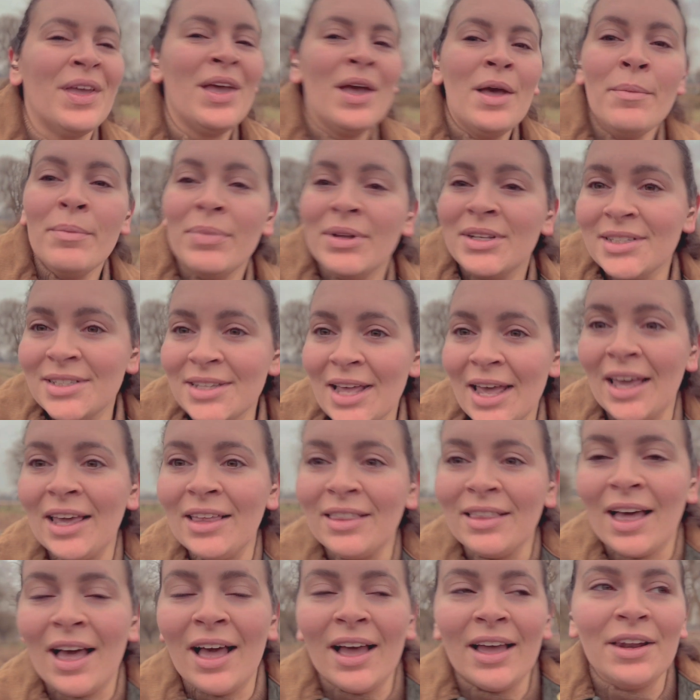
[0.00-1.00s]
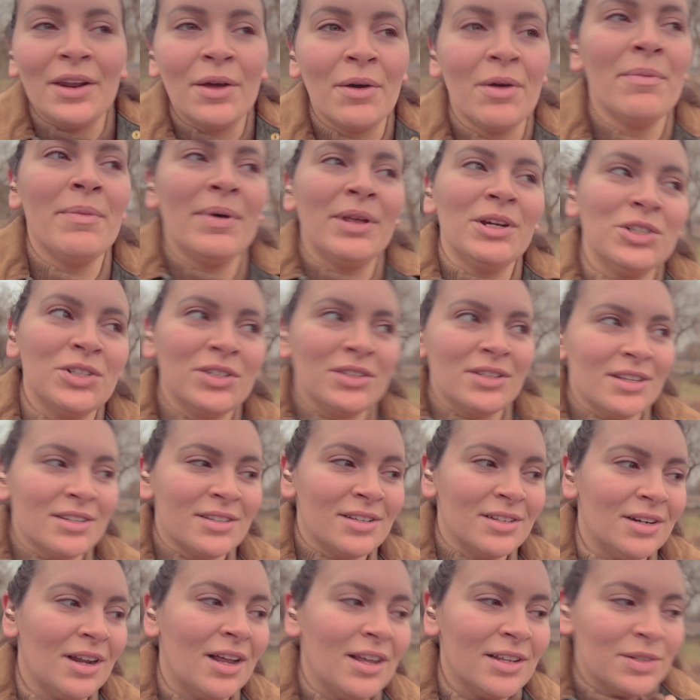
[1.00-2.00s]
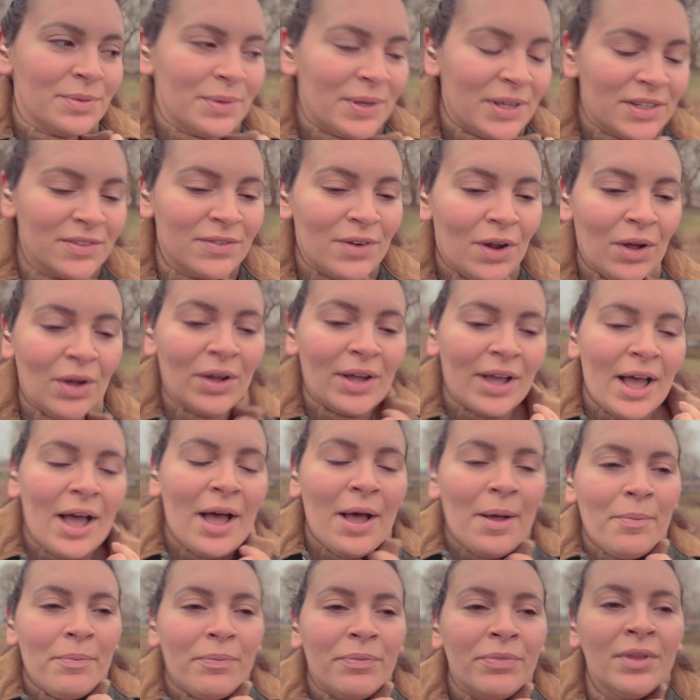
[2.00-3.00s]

But saying that, I know I mentioned this in last week's vlog,